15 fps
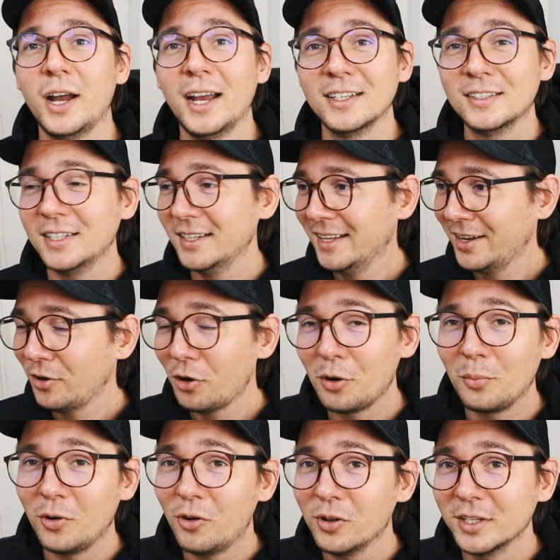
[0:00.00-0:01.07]
I sit at
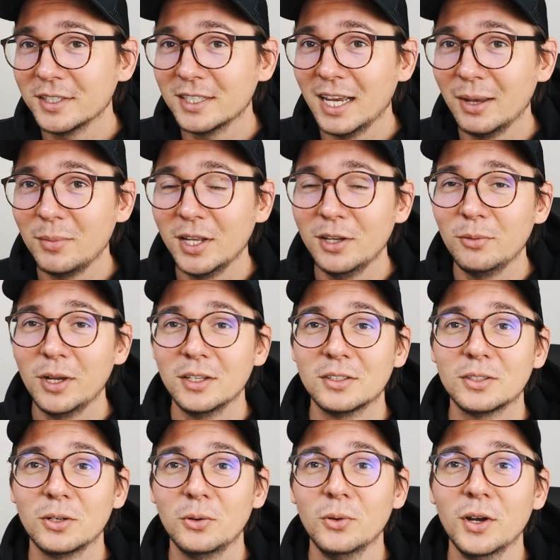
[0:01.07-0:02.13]
home all the time anyway.
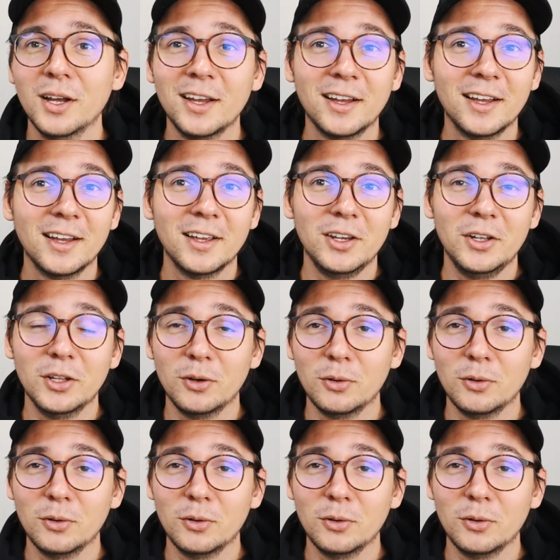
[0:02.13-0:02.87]
So, you